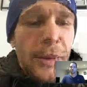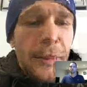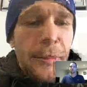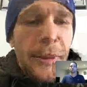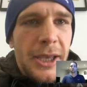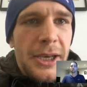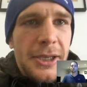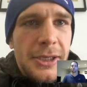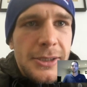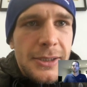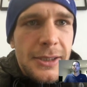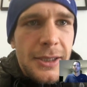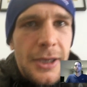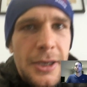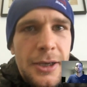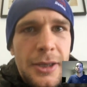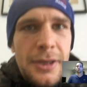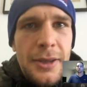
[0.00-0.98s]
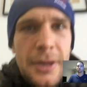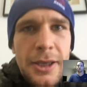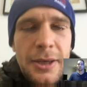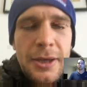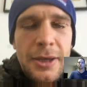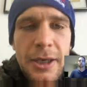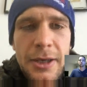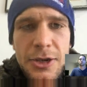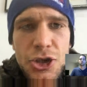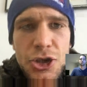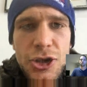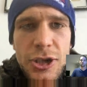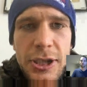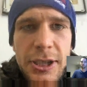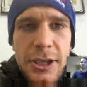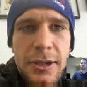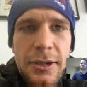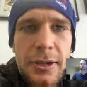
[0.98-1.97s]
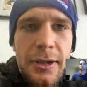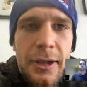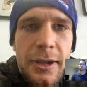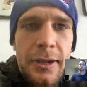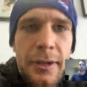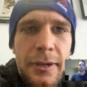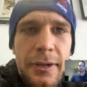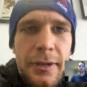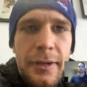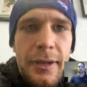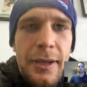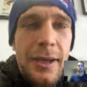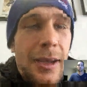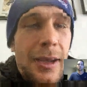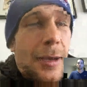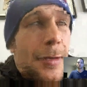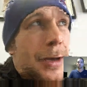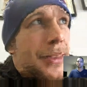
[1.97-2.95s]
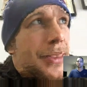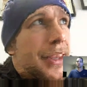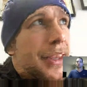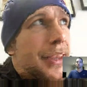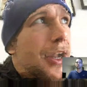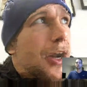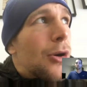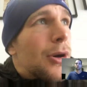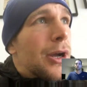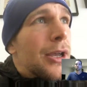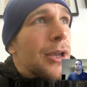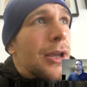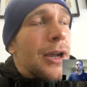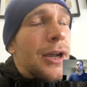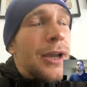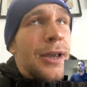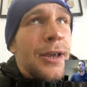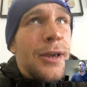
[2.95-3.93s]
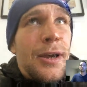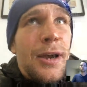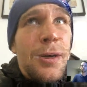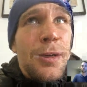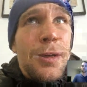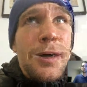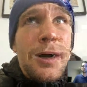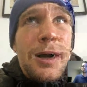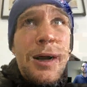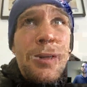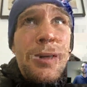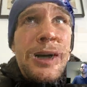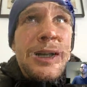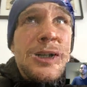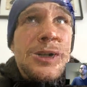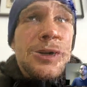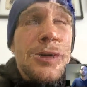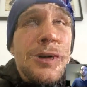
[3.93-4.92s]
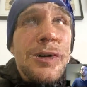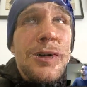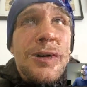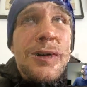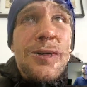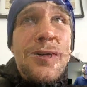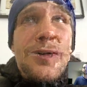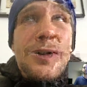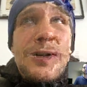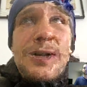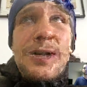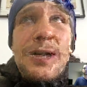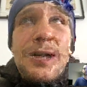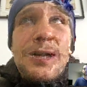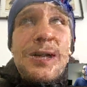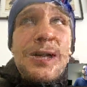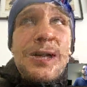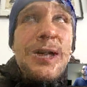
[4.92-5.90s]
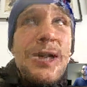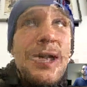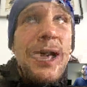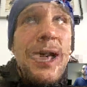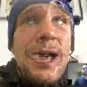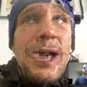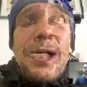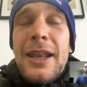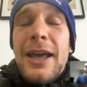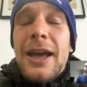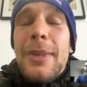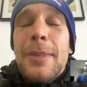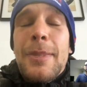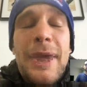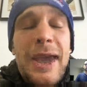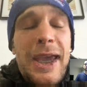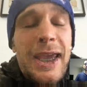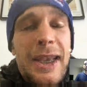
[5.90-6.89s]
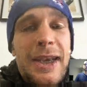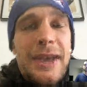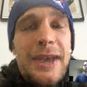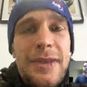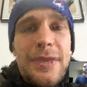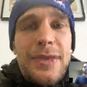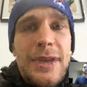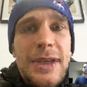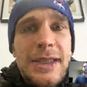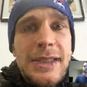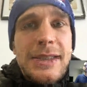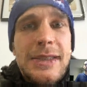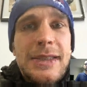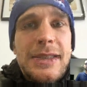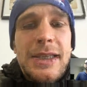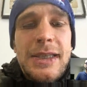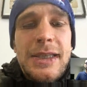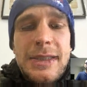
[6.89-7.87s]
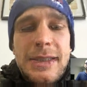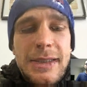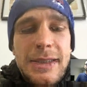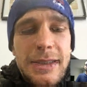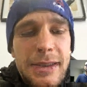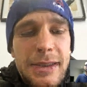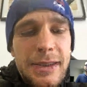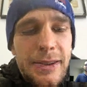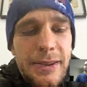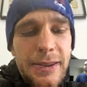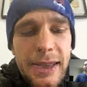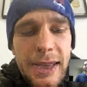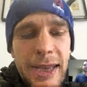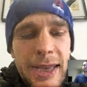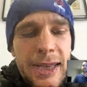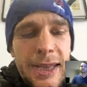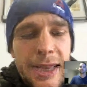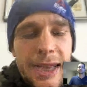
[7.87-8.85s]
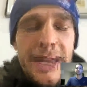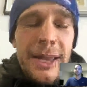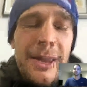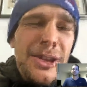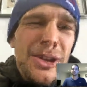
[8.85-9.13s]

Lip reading: medics there, and then additionally, but now I went to the facility, and man, this is. I